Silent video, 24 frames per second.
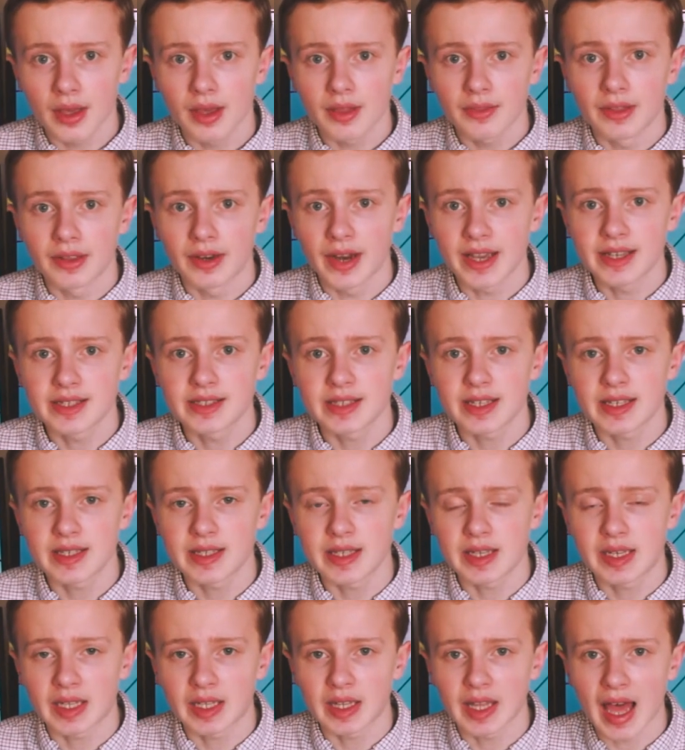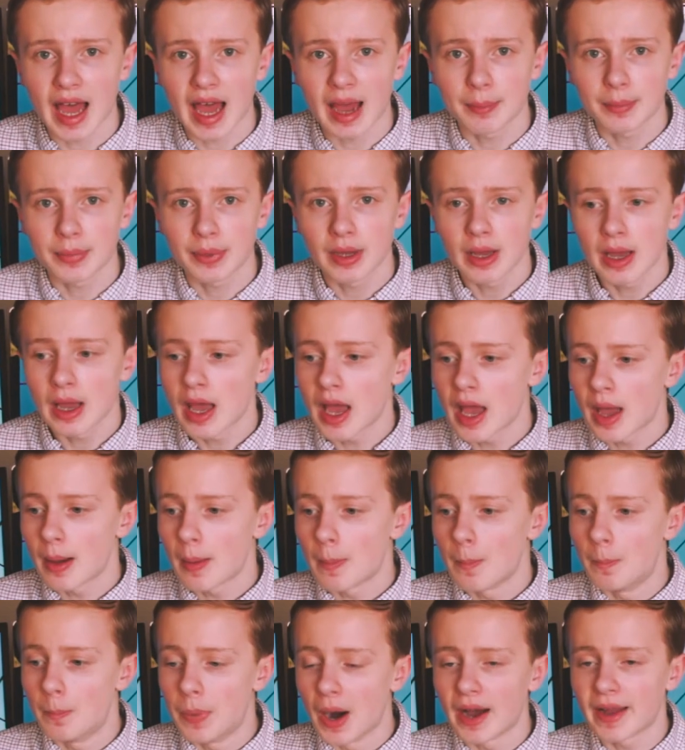the nice easy clap.
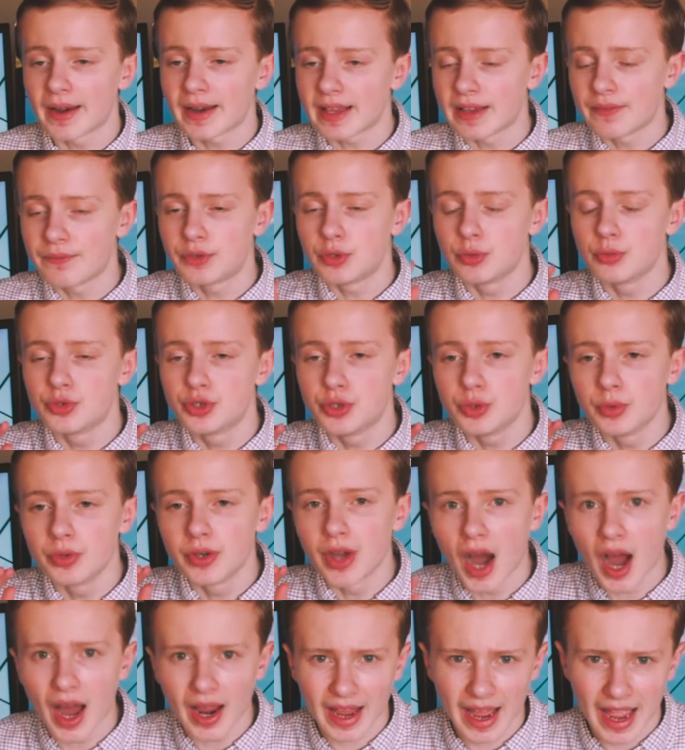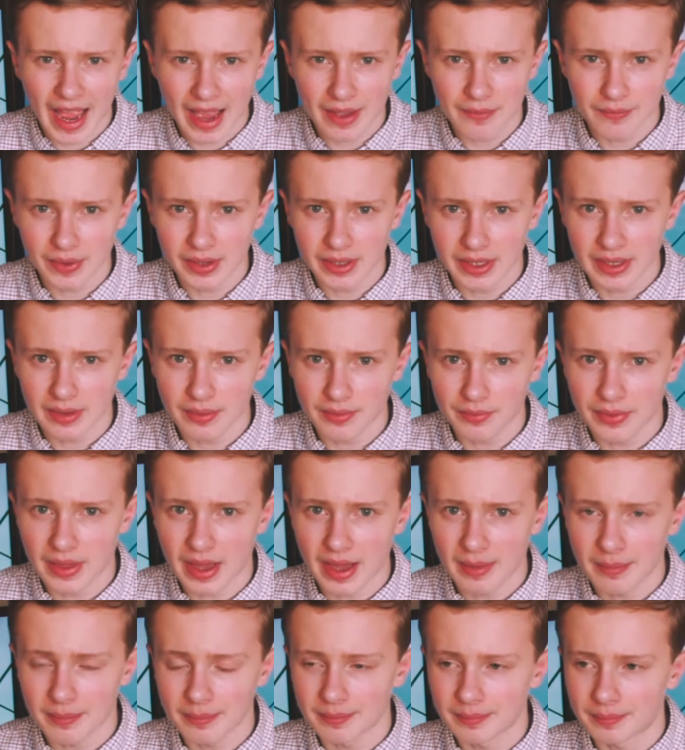But if you do not have any of
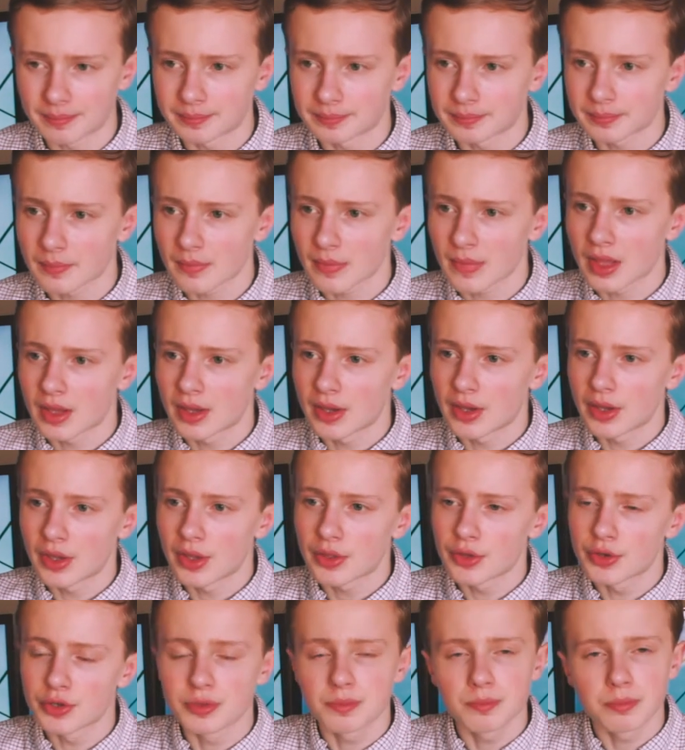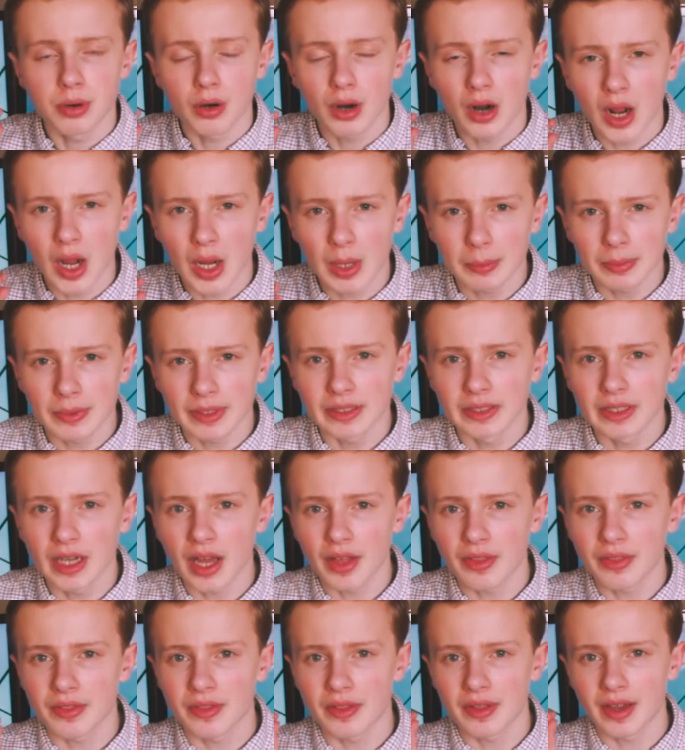them, there's probably
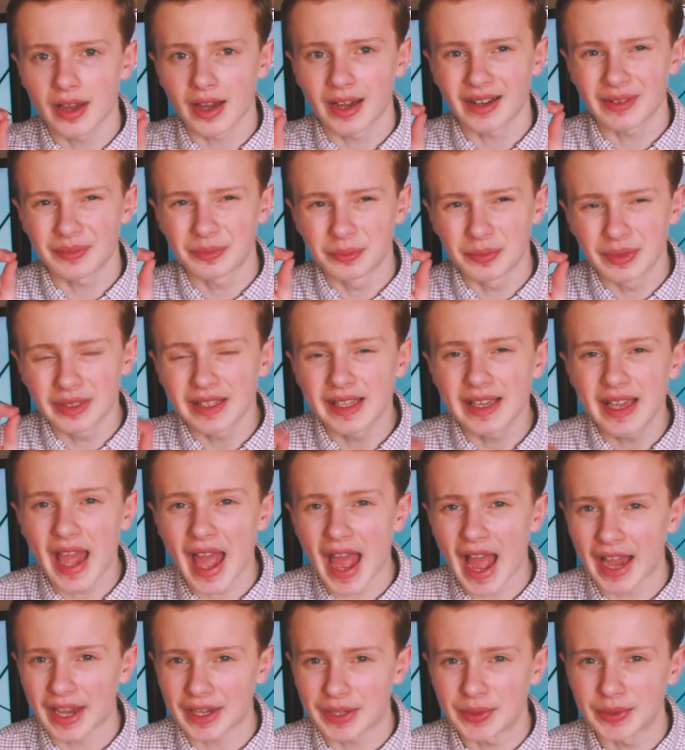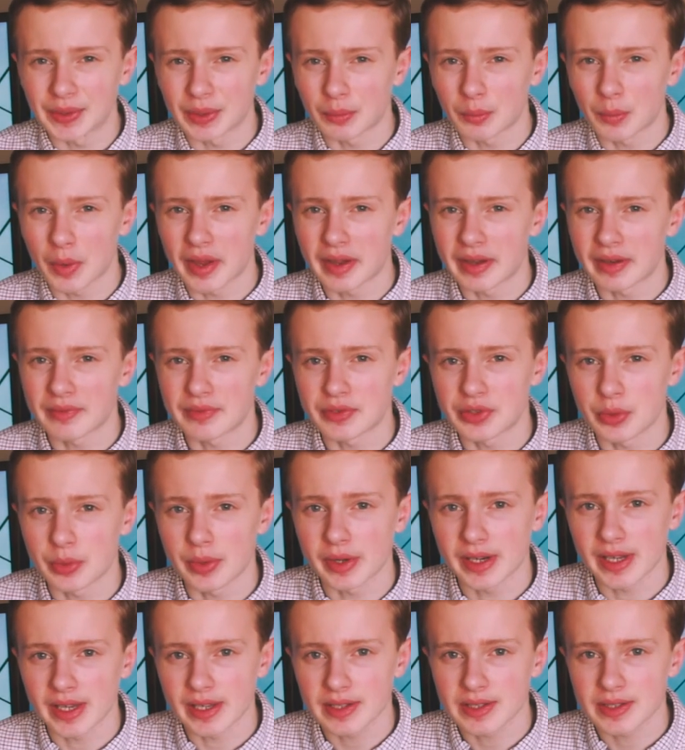not a really accurate way of
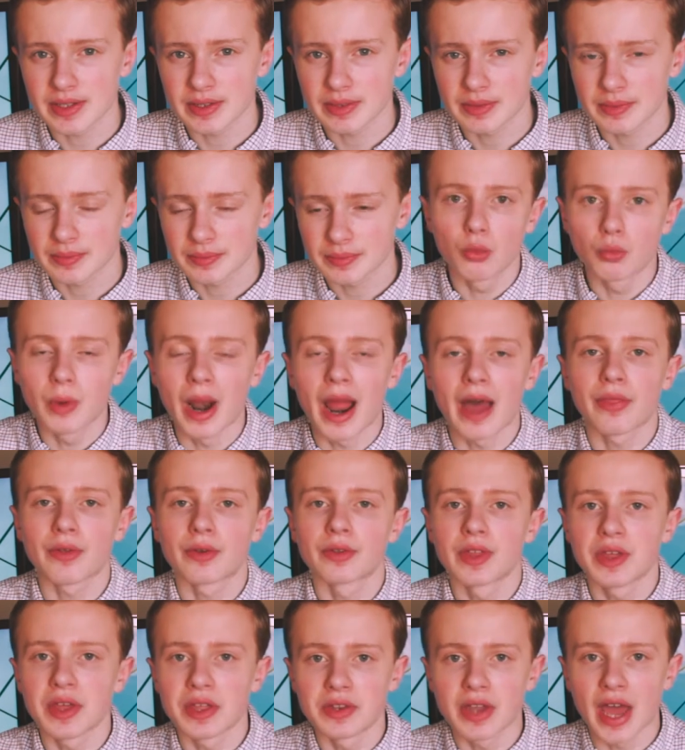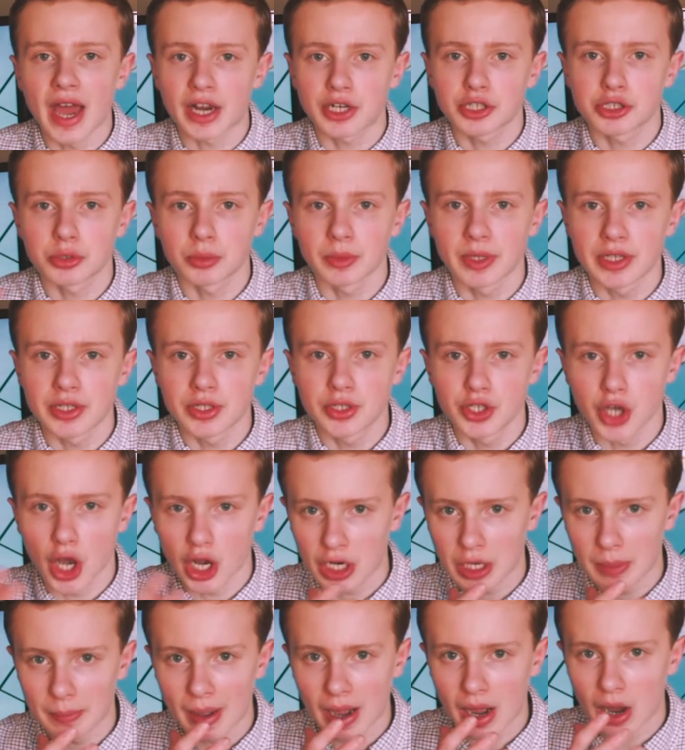doing it. So rather than actually
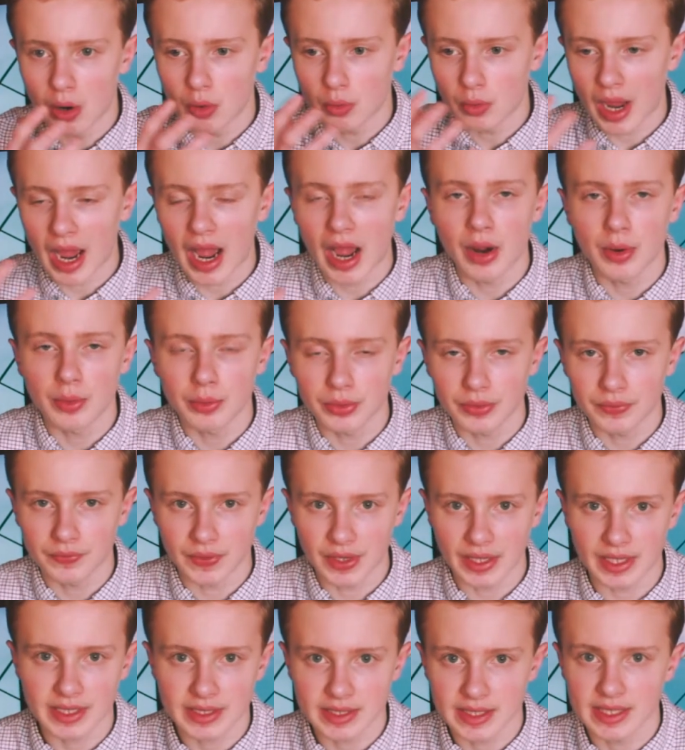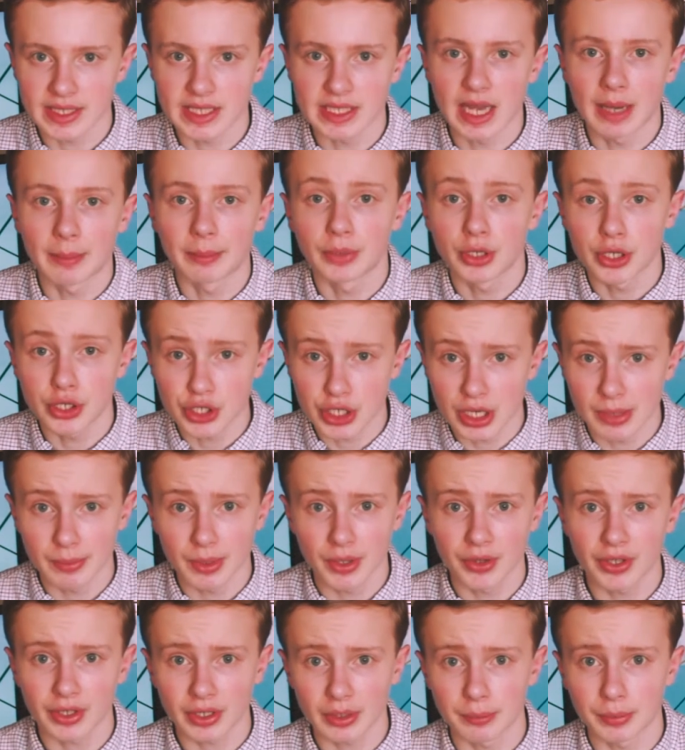talk about how to fix this, I'm gonna jump
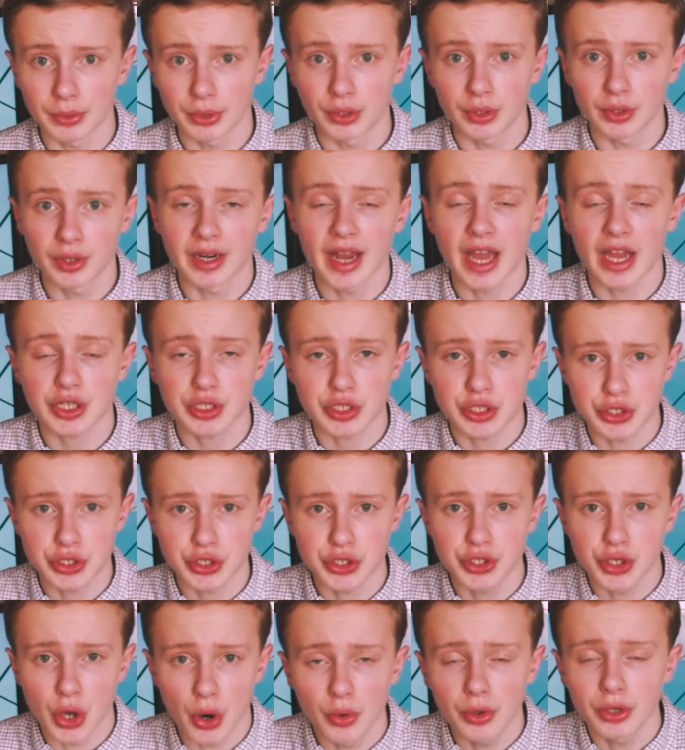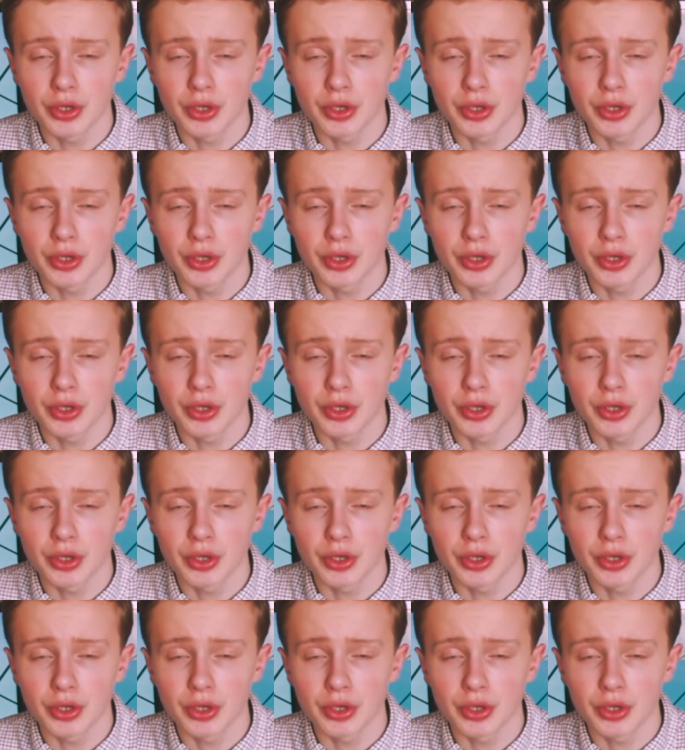on the computer and actually show